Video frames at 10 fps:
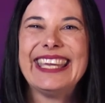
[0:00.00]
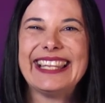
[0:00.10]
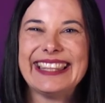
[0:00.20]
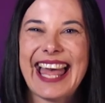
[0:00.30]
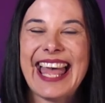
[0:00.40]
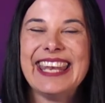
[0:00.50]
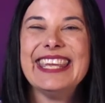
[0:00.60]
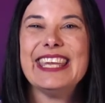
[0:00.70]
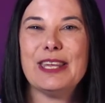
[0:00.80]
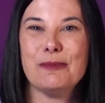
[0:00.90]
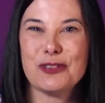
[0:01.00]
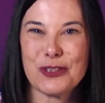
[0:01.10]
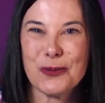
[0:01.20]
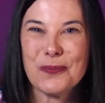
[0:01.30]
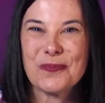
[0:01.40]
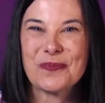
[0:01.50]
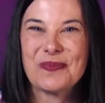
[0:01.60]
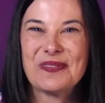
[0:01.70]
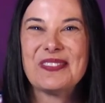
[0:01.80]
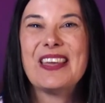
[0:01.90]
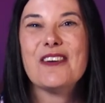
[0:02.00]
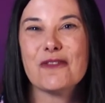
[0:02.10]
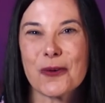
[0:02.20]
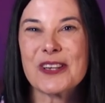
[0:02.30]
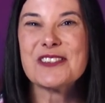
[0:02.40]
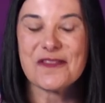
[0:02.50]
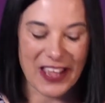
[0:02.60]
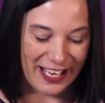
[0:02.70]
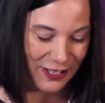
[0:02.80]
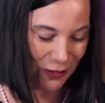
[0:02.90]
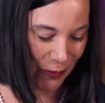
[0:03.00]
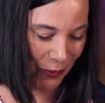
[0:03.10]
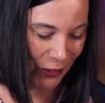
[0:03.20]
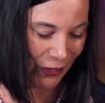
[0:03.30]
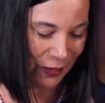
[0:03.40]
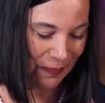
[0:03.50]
led him to. Forrest Fenn's word.